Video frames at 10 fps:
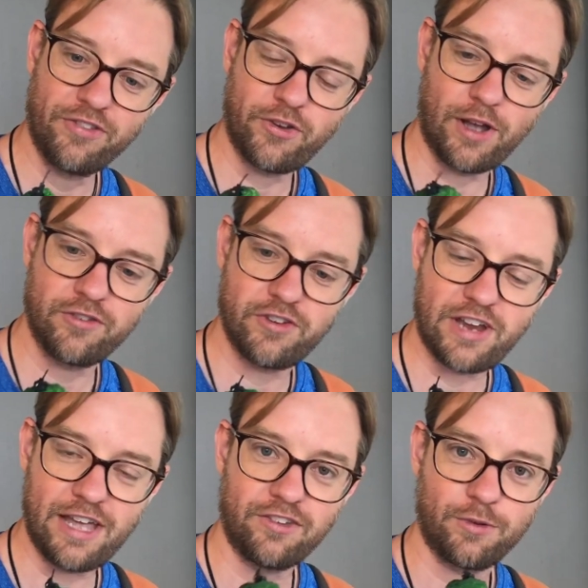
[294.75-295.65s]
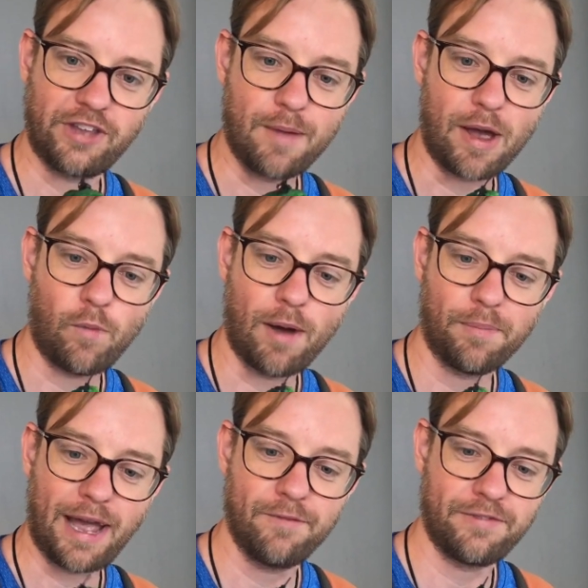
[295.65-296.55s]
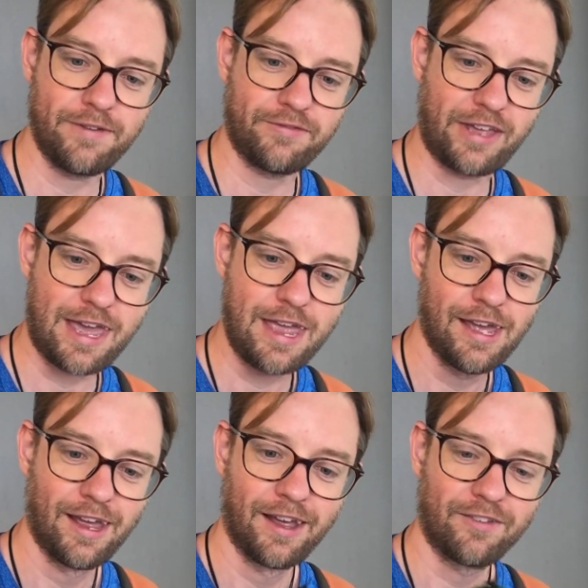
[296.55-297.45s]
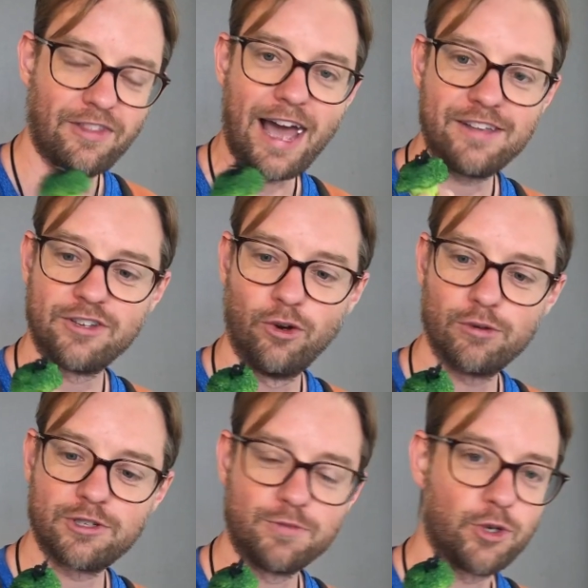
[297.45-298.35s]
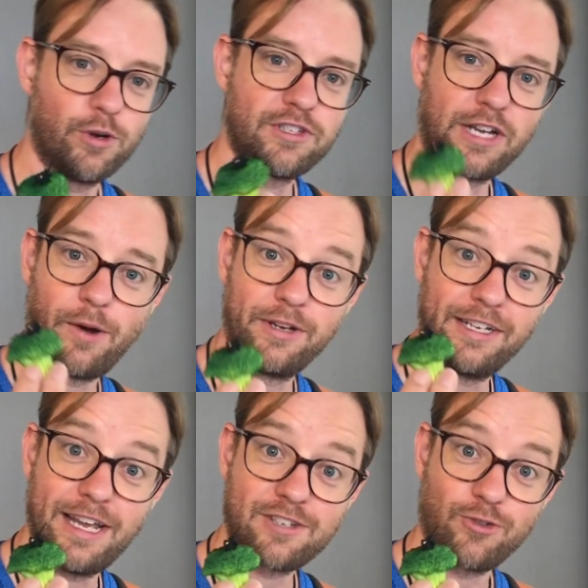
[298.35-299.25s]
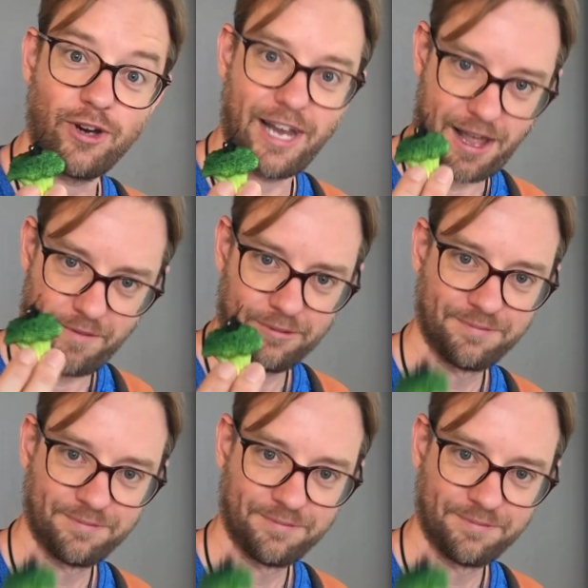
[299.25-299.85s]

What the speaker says: And 200 yen, so what's that, about £1.50? That is an awesome toy to go on your desk right there.